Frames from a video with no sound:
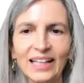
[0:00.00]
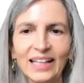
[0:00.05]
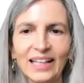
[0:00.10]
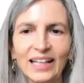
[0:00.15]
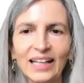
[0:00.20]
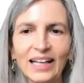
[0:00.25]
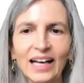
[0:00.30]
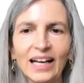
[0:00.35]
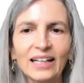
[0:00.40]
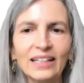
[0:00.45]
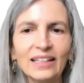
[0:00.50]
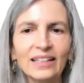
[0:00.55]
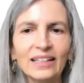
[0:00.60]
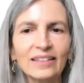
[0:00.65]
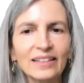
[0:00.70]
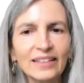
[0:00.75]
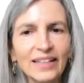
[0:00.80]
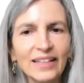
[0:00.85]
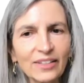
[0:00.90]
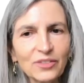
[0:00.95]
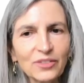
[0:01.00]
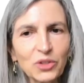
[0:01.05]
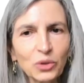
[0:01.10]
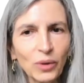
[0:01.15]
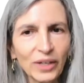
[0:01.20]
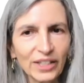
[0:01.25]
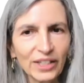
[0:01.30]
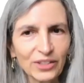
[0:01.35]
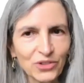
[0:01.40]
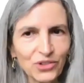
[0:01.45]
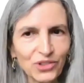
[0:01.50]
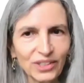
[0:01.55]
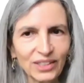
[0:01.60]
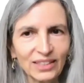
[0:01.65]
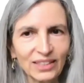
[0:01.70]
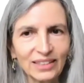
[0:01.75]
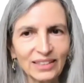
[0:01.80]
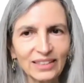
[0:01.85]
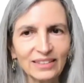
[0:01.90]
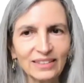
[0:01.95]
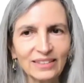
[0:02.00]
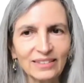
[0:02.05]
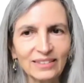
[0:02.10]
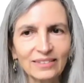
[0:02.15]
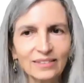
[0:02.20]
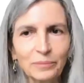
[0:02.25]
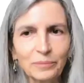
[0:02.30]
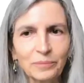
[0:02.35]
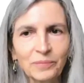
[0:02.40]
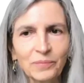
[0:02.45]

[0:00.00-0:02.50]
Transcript: The next question is,